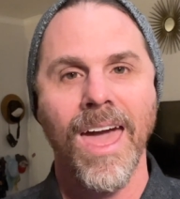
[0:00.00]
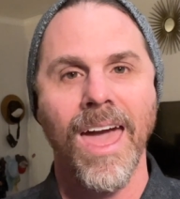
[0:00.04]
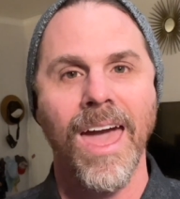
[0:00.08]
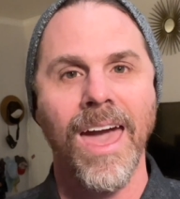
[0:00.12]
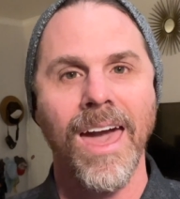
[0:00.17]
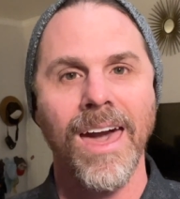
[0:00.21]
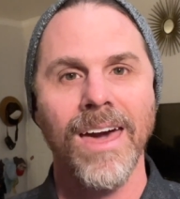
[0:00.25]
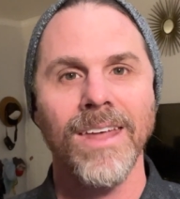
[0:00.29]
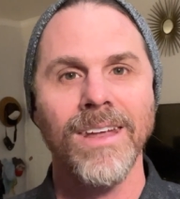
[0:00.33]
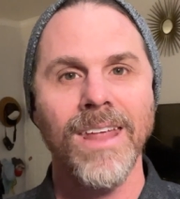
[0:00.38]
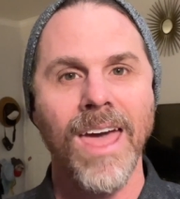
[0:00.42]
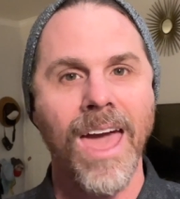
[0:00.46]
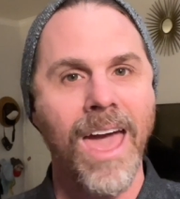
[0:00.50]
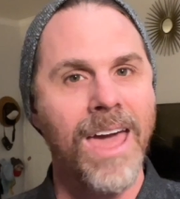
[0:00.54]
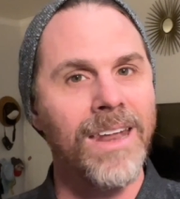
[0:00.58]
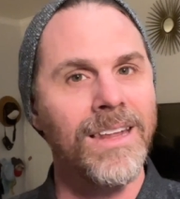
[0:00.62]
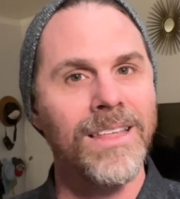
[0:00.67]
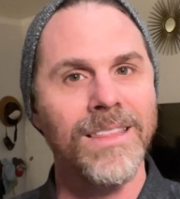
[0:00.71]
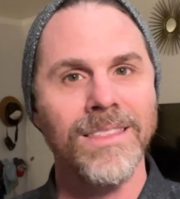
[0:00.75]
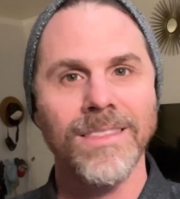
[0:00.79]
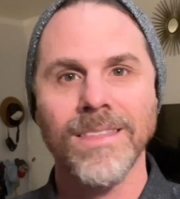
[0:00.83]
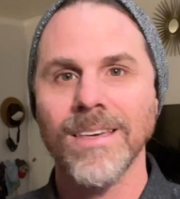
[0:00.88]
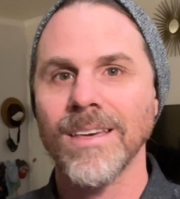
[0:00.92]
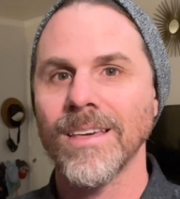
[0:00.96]
And
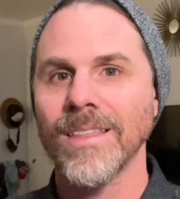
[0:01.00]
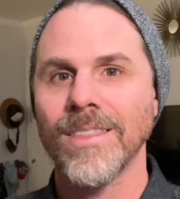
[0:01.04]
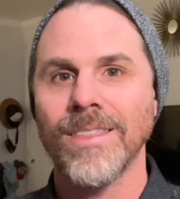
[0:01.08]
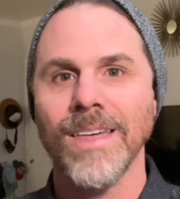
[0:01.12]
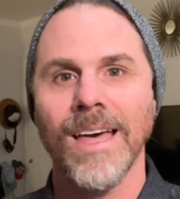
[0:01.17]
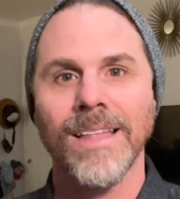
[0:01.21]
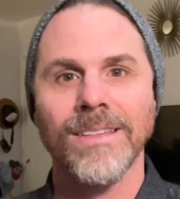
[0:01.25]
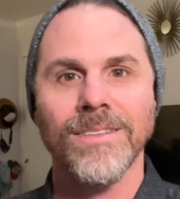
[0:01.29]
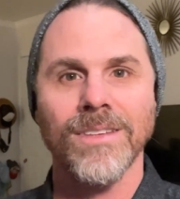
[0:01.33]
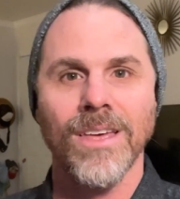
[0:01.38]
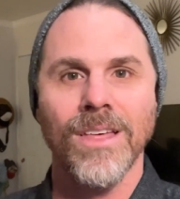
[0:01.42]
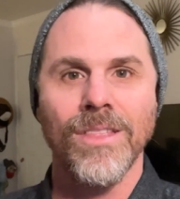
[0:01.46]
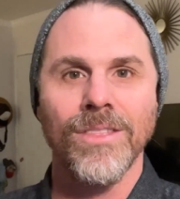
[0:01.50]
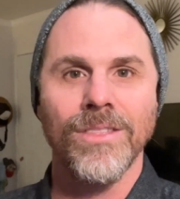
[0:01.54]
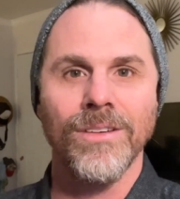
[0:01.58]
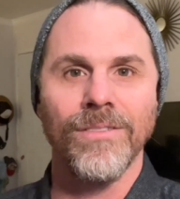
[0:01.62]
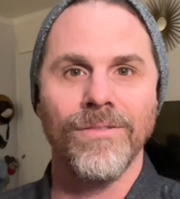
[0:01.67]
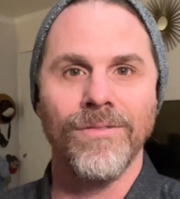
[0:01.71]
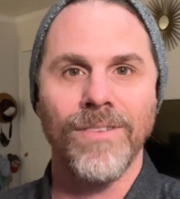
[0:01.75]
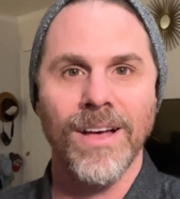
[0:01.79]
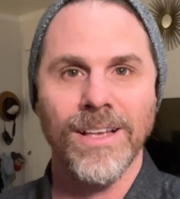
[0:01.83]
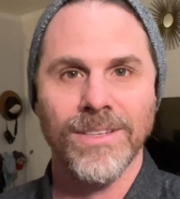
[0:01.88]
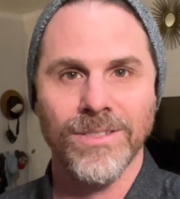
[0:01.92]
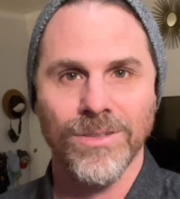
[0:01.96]
anything that the
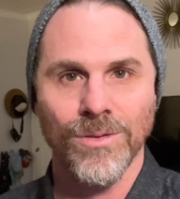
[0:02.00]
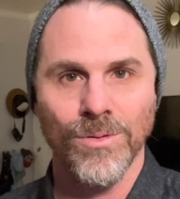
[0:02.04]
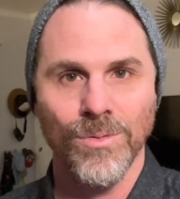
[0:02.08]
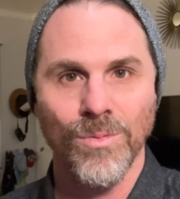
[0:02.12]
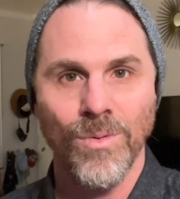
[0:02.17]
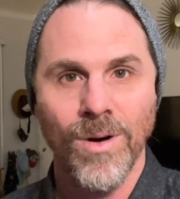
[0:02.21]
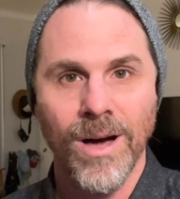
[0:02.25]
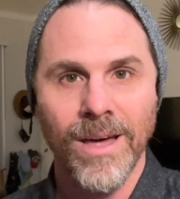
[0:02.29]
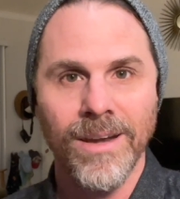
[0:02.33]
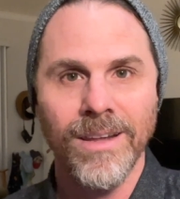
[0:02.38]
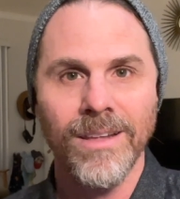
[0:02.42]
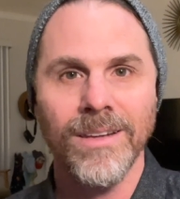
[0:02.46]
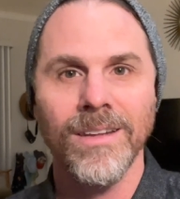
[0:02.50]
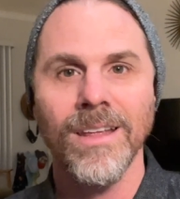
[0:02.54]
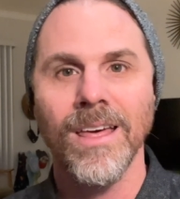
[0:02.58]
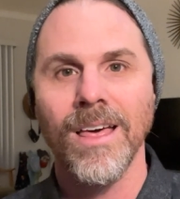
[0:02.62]
vessel wanted,